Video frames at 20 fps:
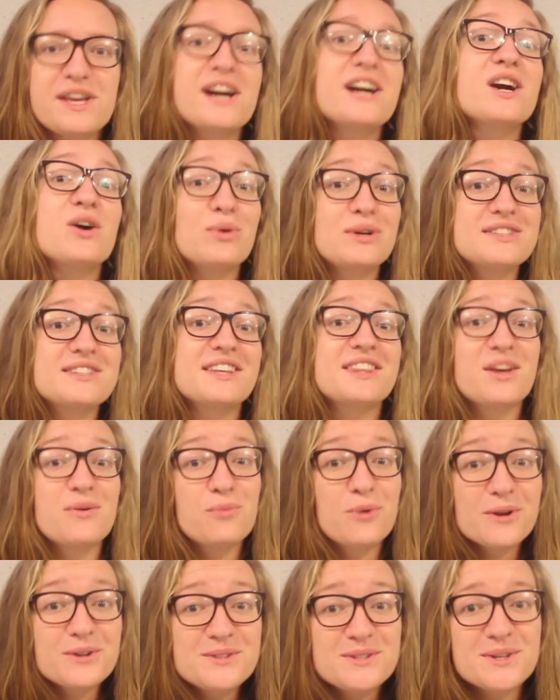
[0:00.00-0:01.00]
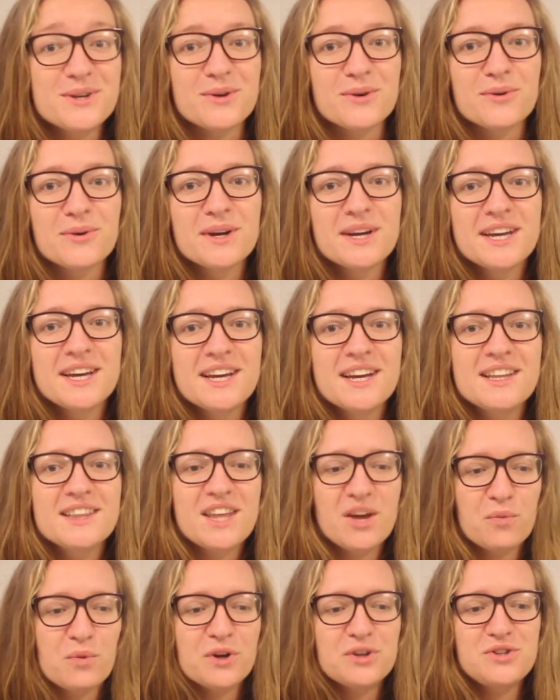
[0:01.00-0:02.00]
the younger ones, and they want
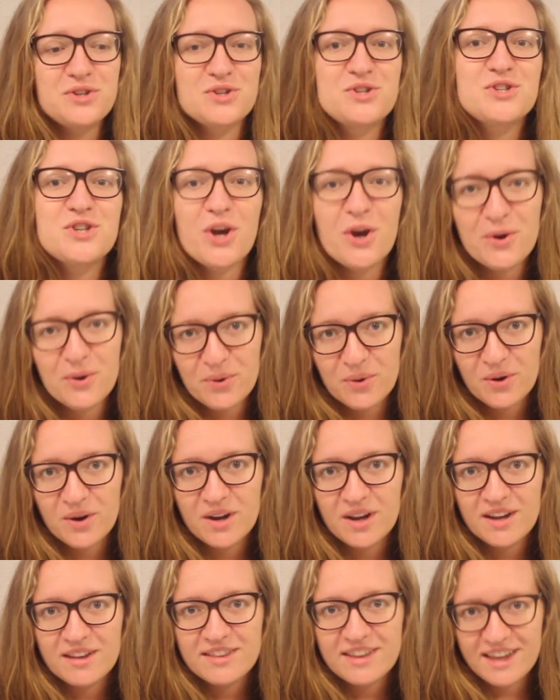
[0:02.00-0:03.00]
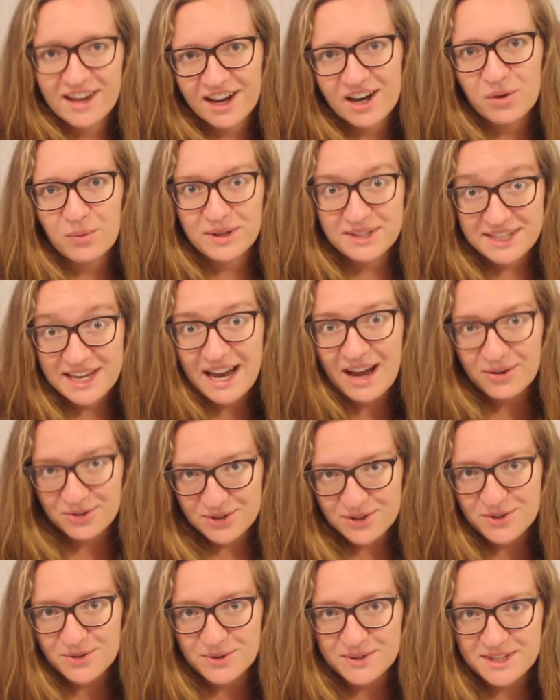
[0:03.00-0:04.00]
to show the younger ones how
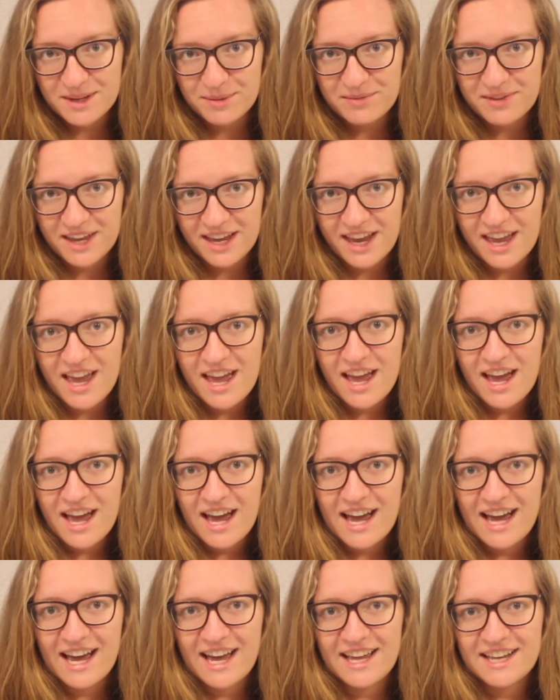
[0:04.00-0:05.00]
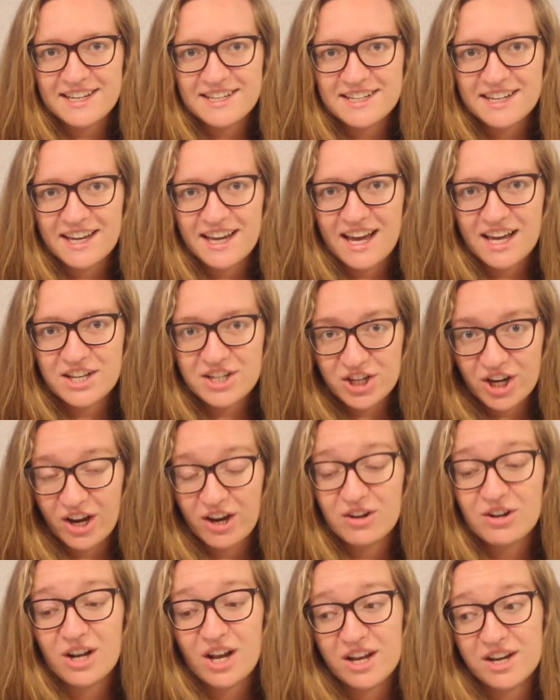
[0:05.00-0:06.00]
to do something. And a
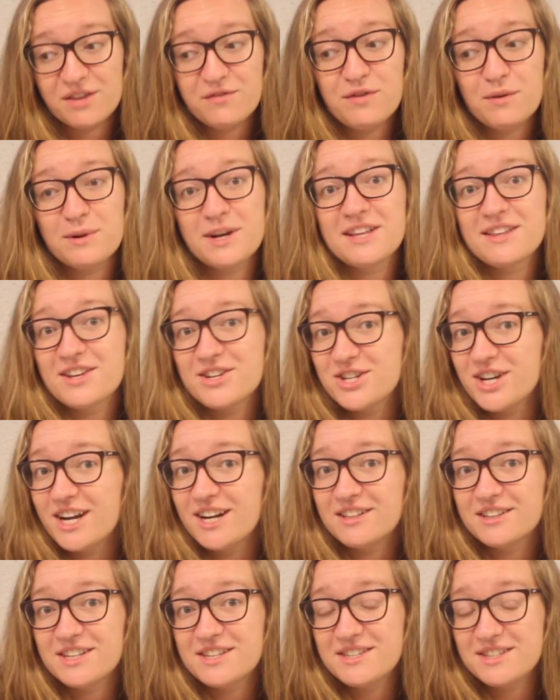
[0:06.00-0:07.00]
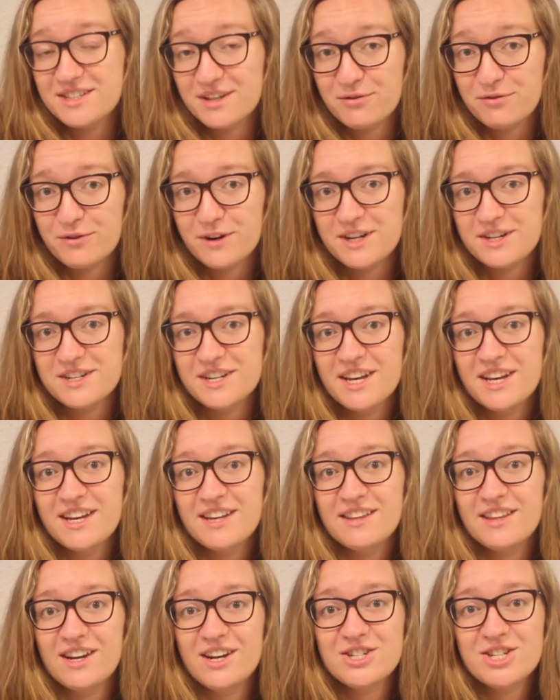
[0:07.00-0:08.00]
child learning from another child is different
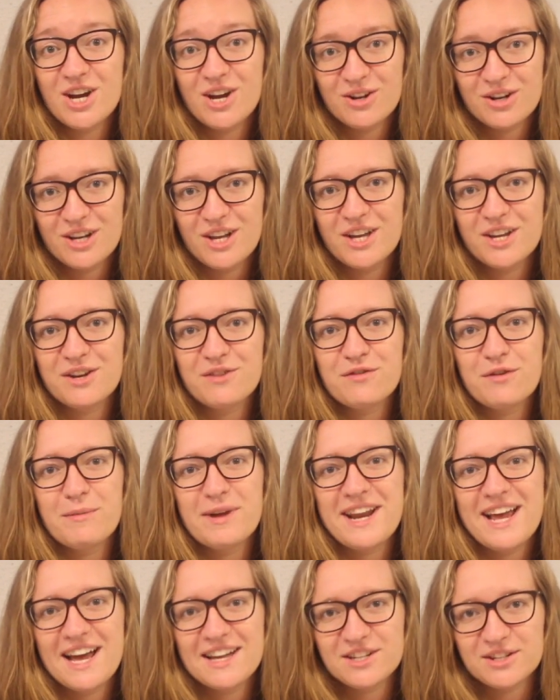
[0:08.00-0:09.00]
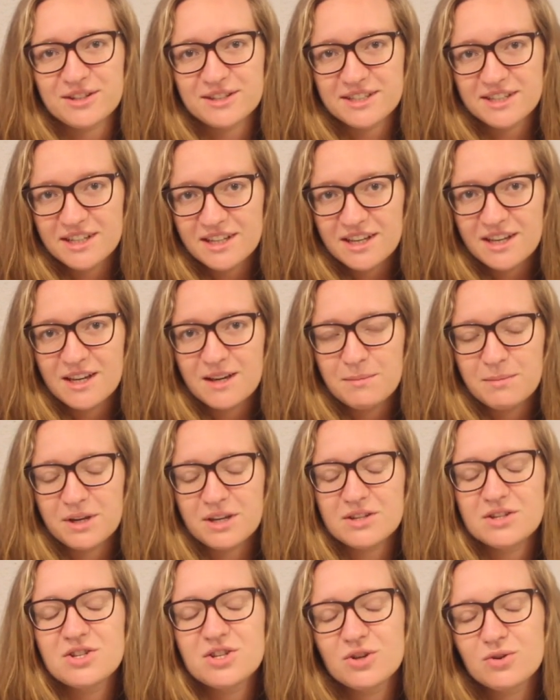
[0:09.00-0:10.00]
than a child learning from an adult,
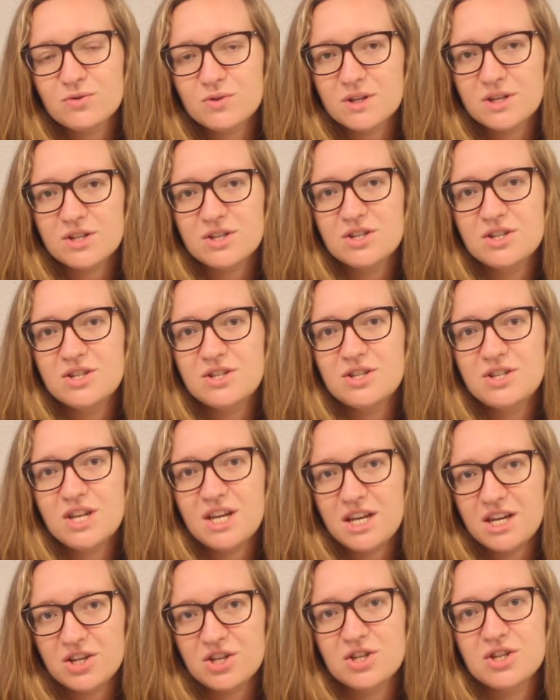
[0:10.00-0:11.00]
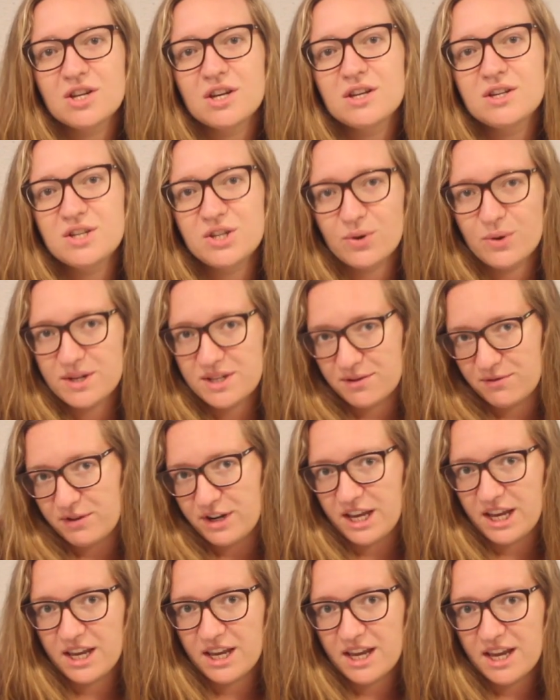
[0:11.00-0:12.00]
because children teach
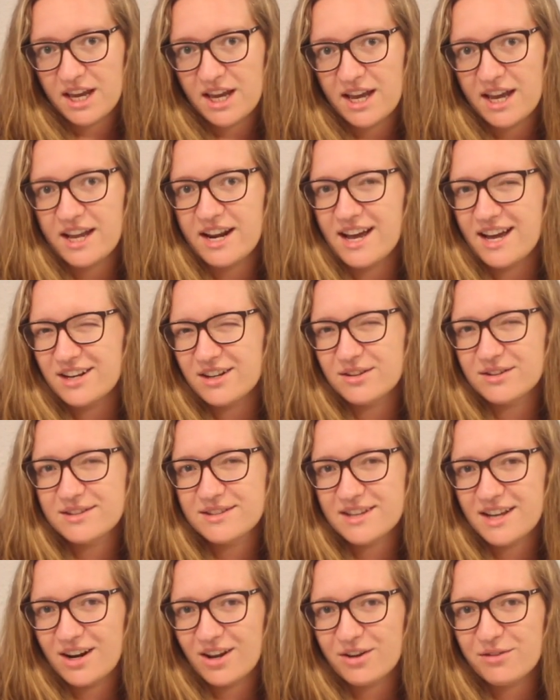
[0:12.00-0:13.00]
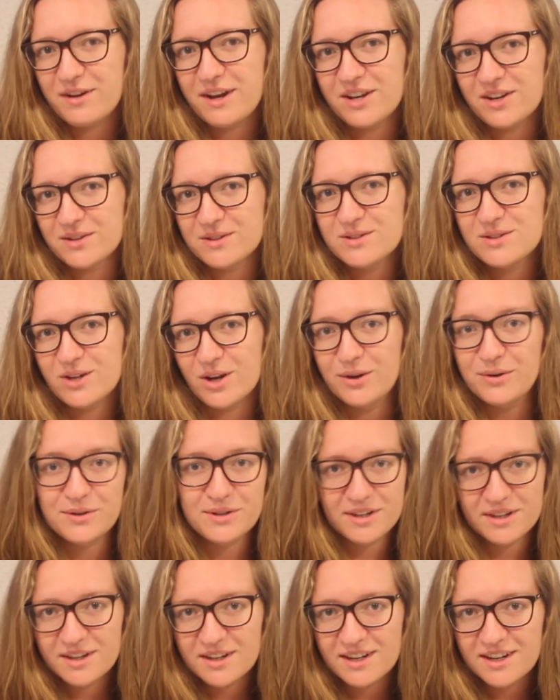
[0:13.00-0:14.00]
intuitively and a lot of adults don't